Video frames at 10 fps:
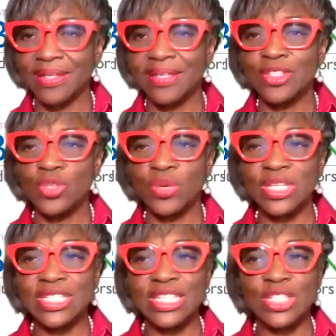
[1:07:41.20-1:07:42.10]

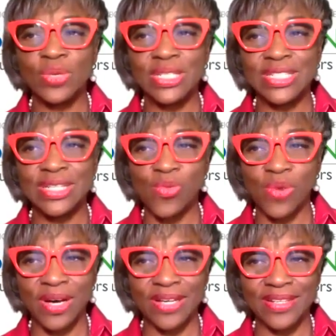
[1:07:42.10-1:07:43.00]

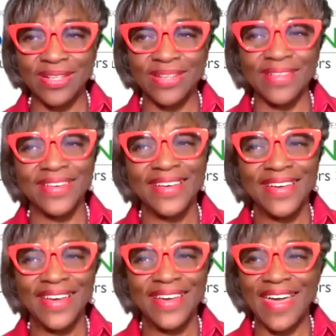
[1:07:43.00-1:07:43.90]
2021
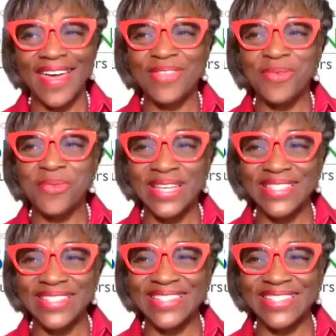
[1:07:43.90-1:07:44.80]
at the
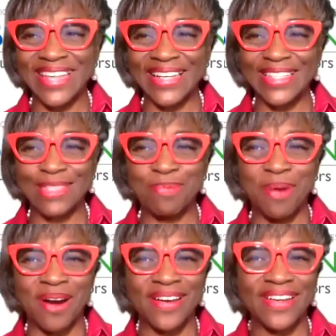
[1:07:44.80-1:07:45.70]
Westin Dallas
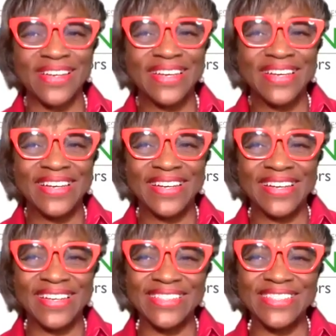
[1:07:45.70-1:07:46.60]
Park,
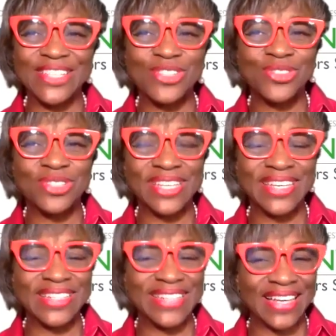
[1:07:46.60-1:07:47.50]
Central
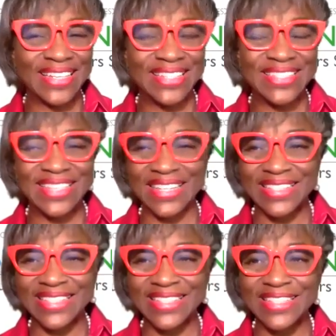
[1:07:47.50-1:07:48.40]
in Dallas,
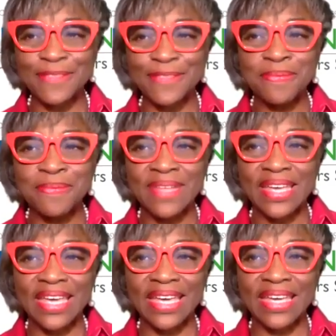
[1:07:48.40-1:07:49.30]
Texas.
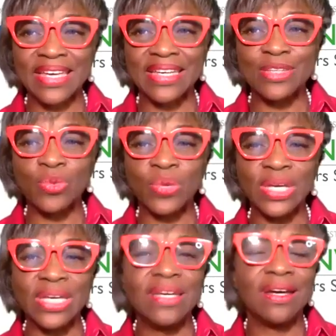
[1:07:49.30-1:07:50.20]
And
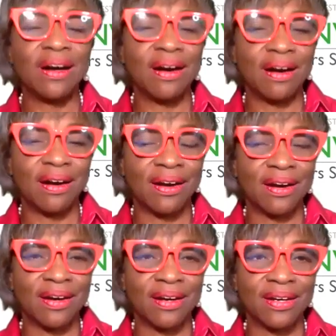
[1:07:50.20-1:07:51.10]
we are